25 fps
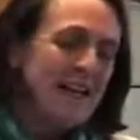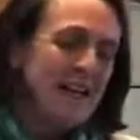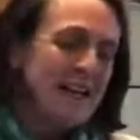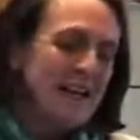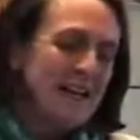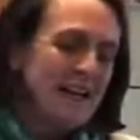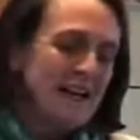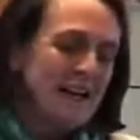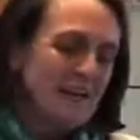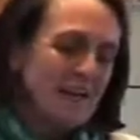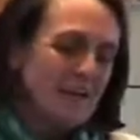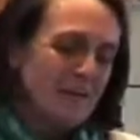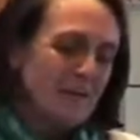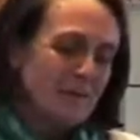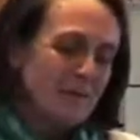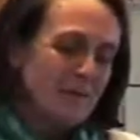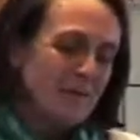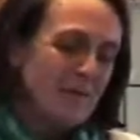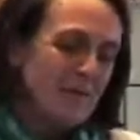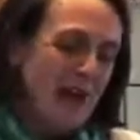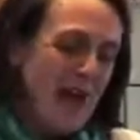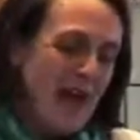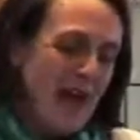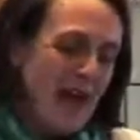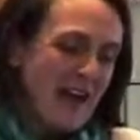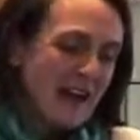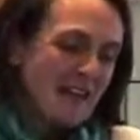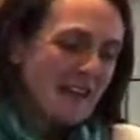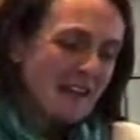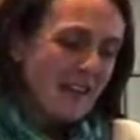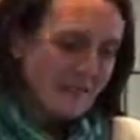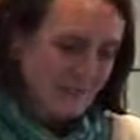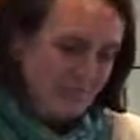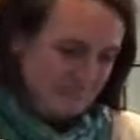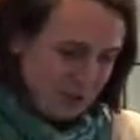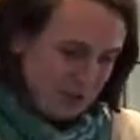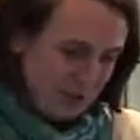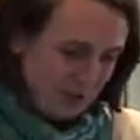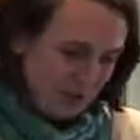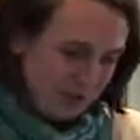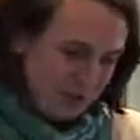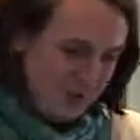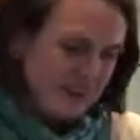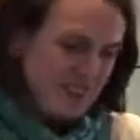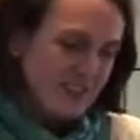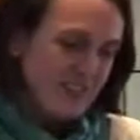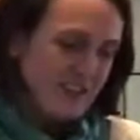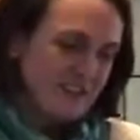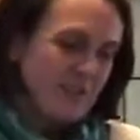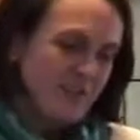And so
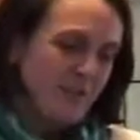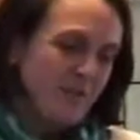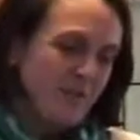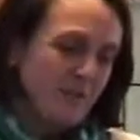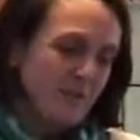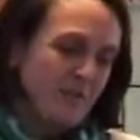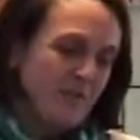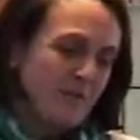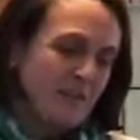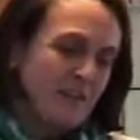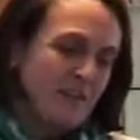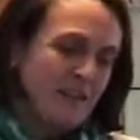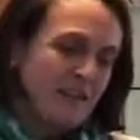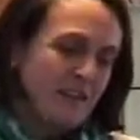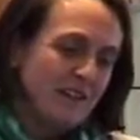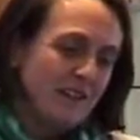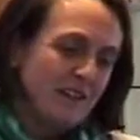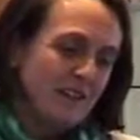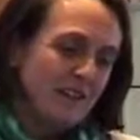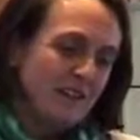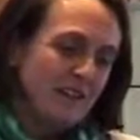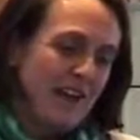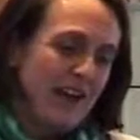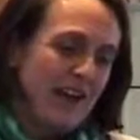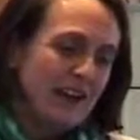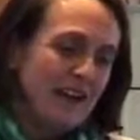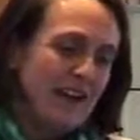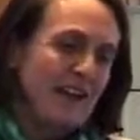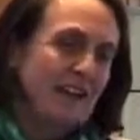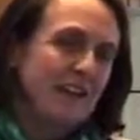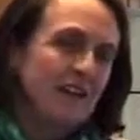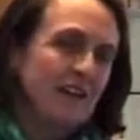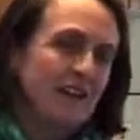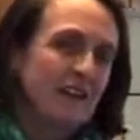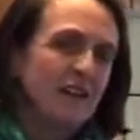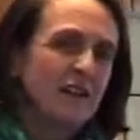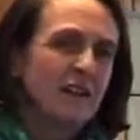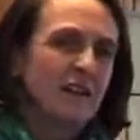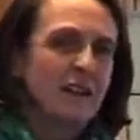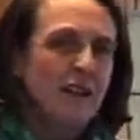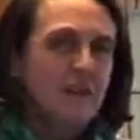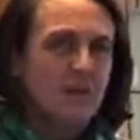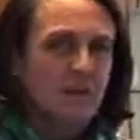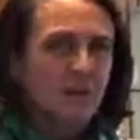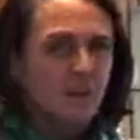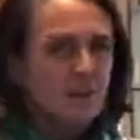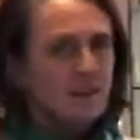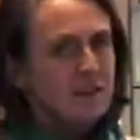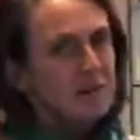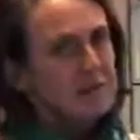this year, we've been tackling the whole thing of
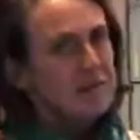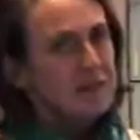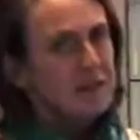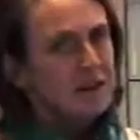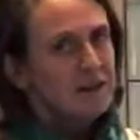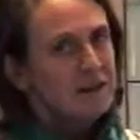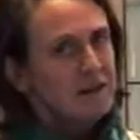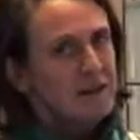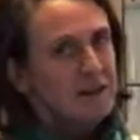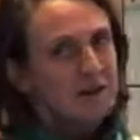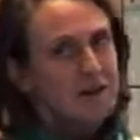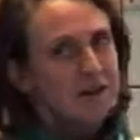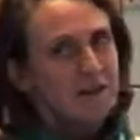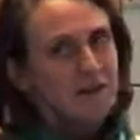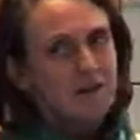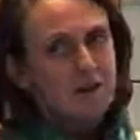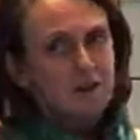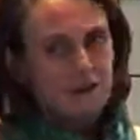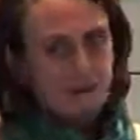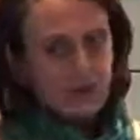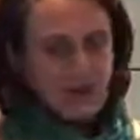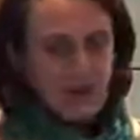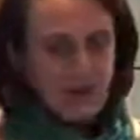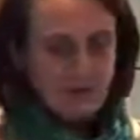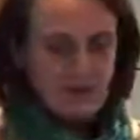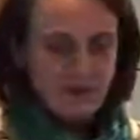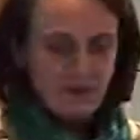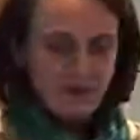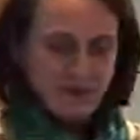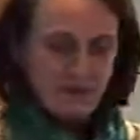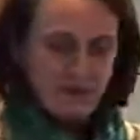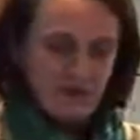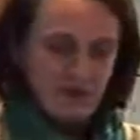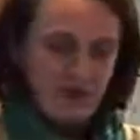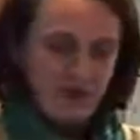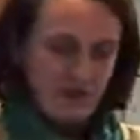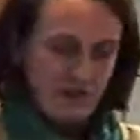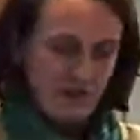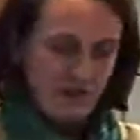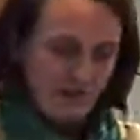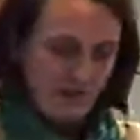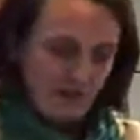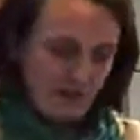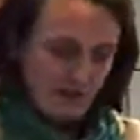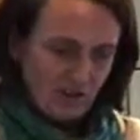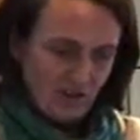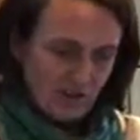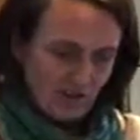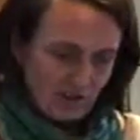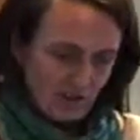trying to build up sort of composite
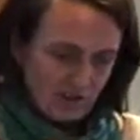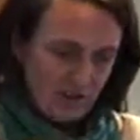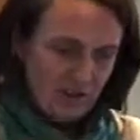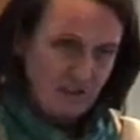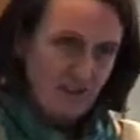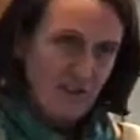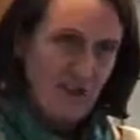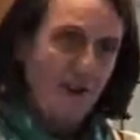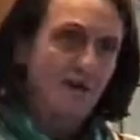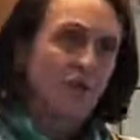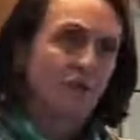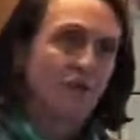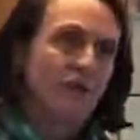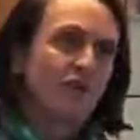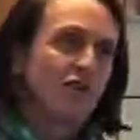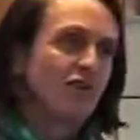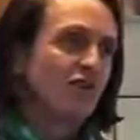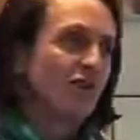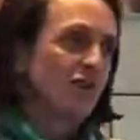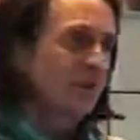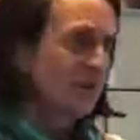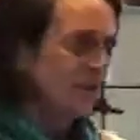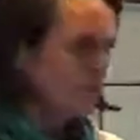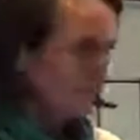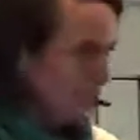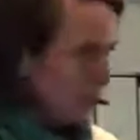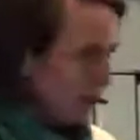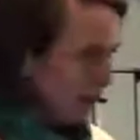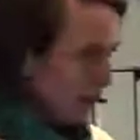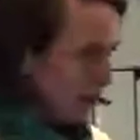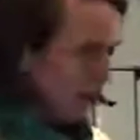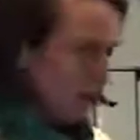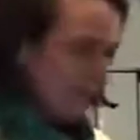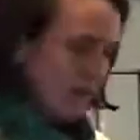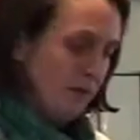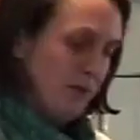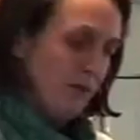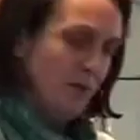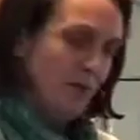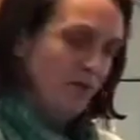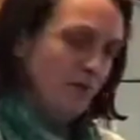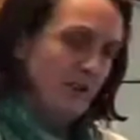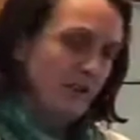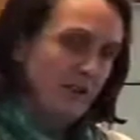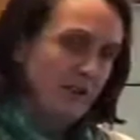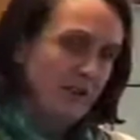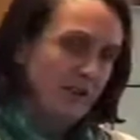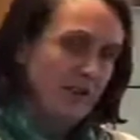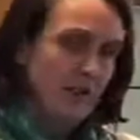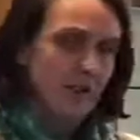heritage data coverages, bringing in more
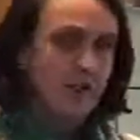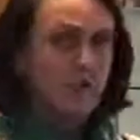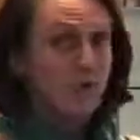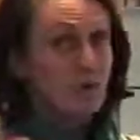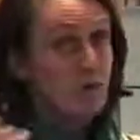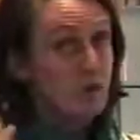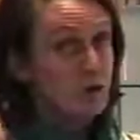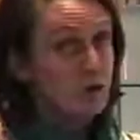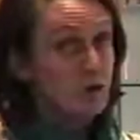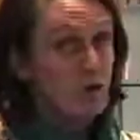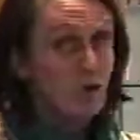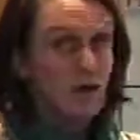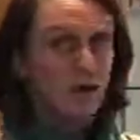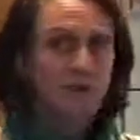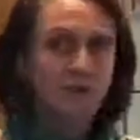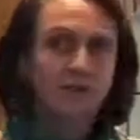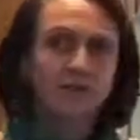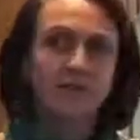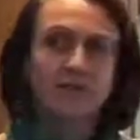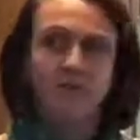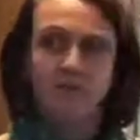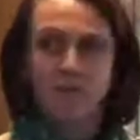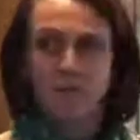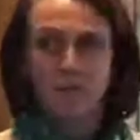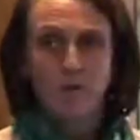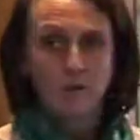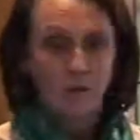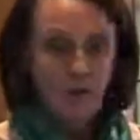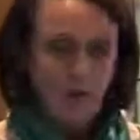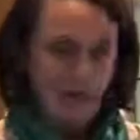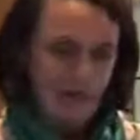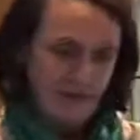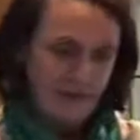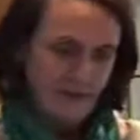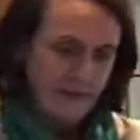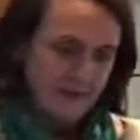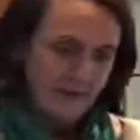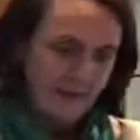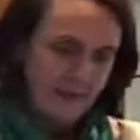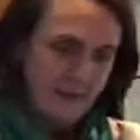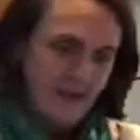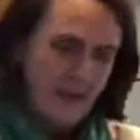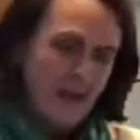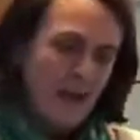data, more dots and more lines.